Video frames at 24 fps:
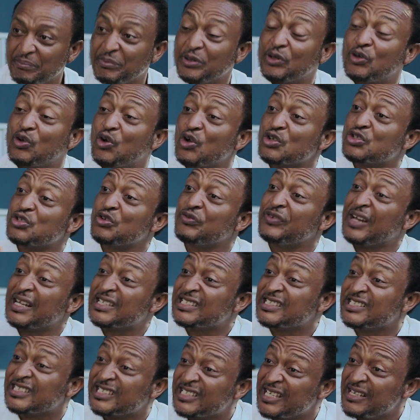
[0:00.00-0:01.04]
Because of
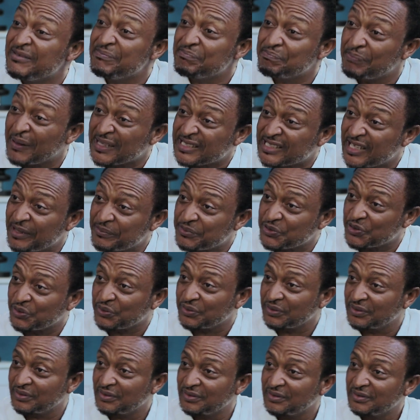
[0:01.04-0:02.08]
that same
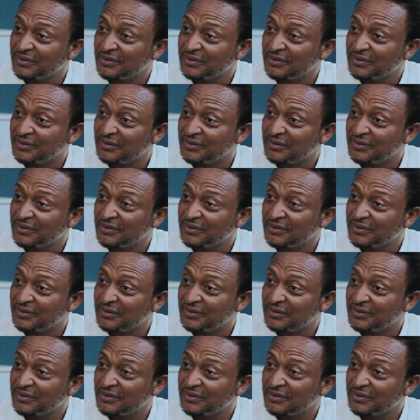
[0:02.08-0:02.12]
perception.